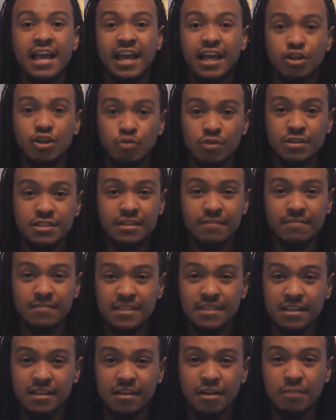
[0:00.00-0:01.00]
Android
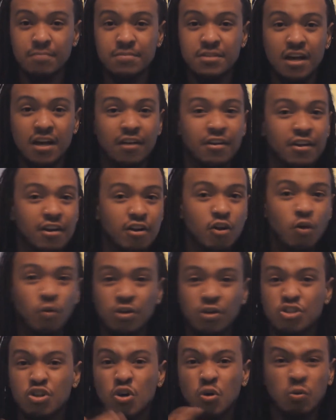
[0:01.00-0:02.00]
17 comes out, and they're
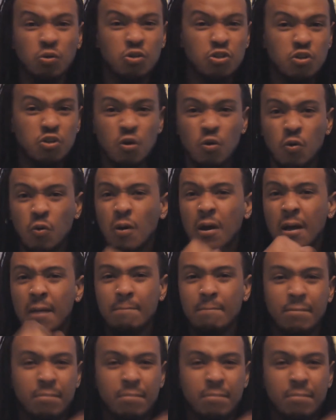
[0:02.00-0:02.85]
going toe to toe,